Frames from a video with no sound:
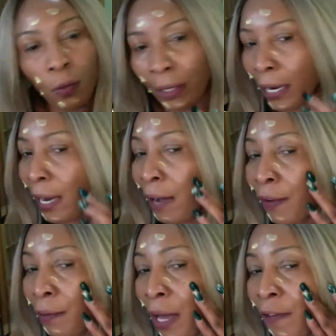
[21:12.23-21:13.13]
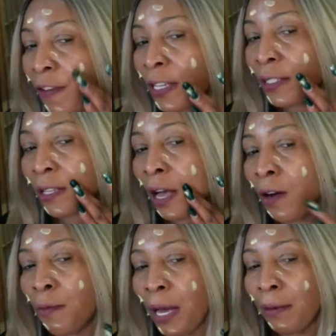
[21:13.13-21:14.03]
what I have on my face
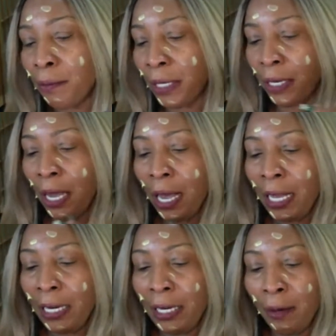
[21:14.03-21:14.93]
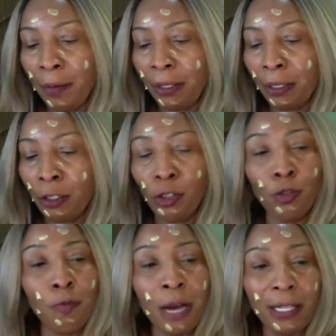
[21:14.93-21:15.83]
now might be a little bit
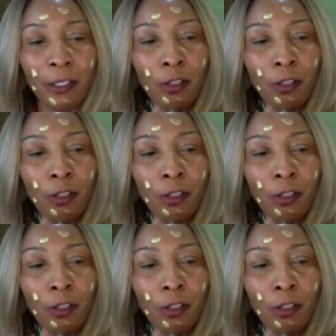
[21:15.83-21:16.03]
too much.